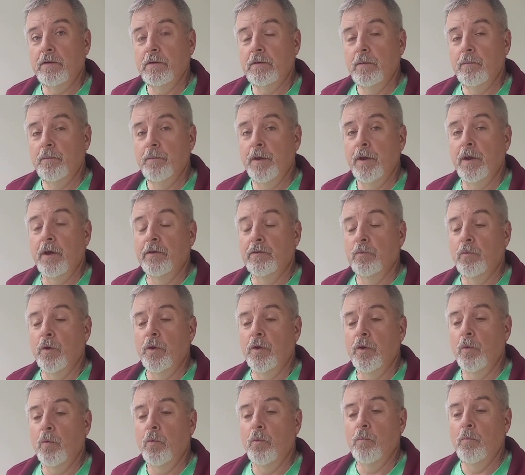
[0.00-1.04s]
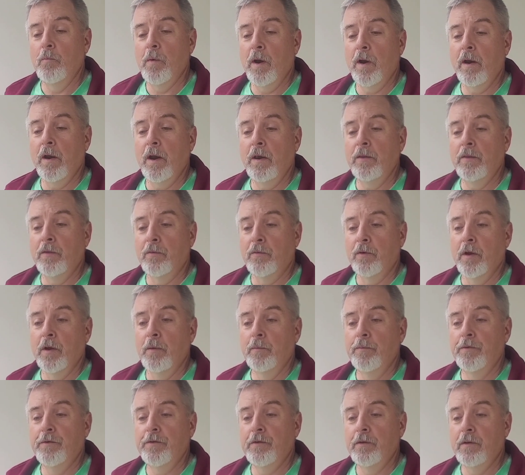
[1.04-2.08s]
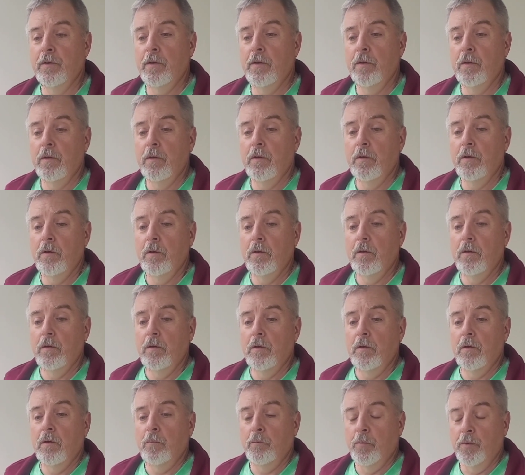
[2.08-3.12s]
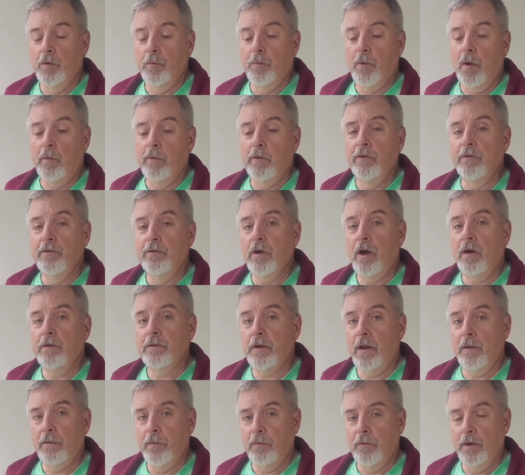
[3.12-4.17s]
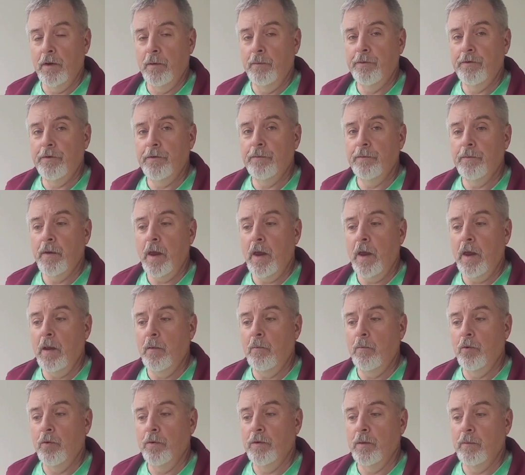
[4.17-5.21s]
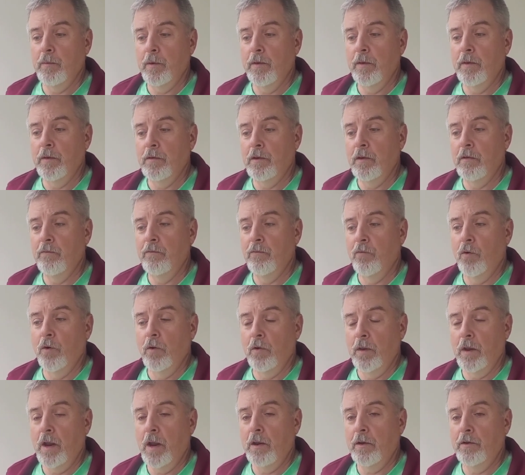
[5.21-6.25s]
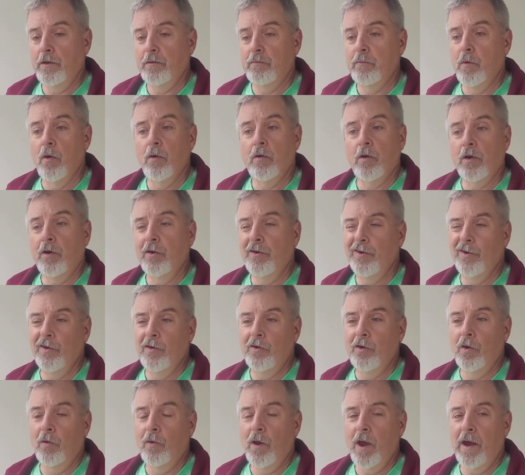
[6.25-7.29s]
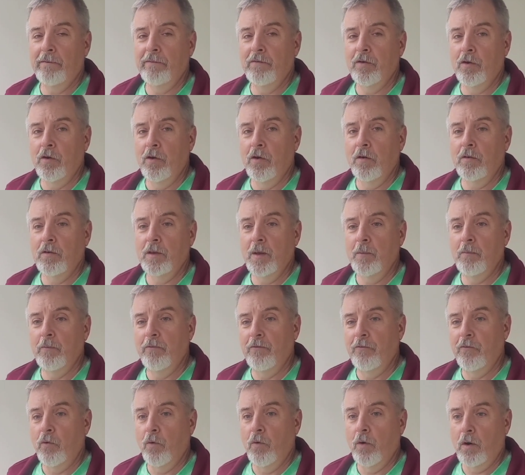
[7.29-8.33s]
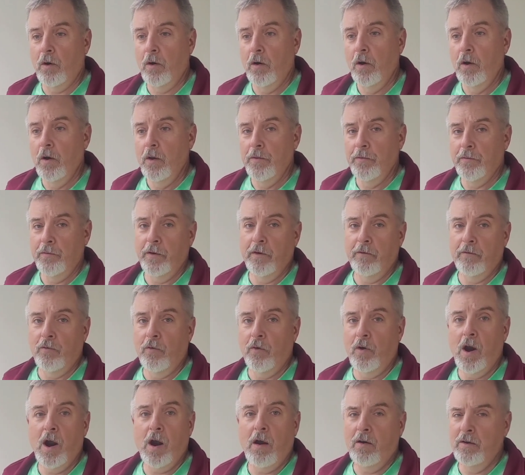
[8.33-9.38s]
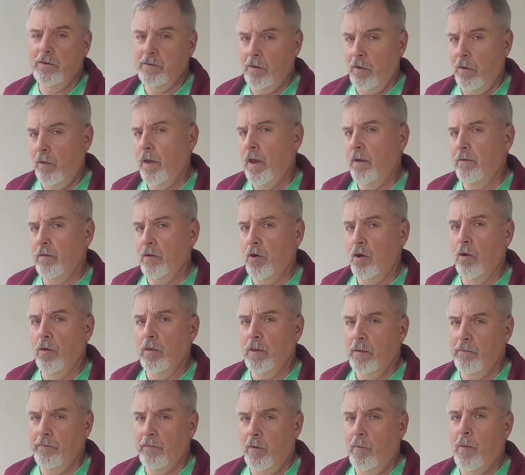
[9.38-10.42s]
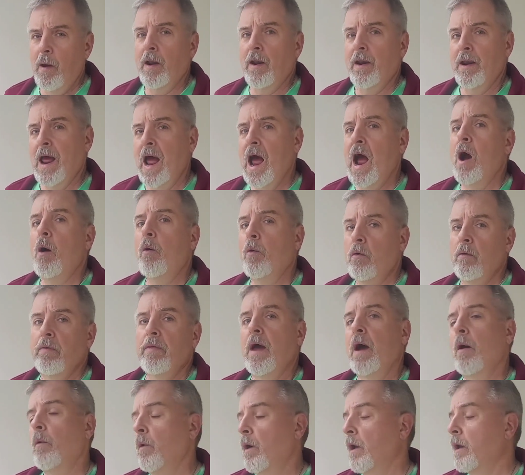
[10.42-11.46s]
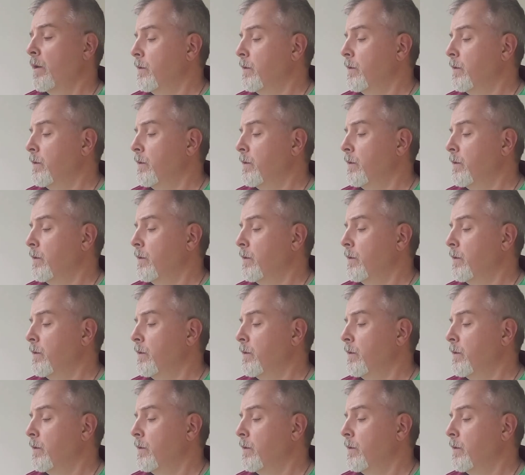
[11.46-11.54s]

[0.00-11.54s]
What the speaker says: Because when you marinate the ribs, put the barbecue sauce on the ribs, and put them in the tin foil and on the smoker, you don't have to cook them for 3 or 4 hours. I only have to cook them for about an hour that way.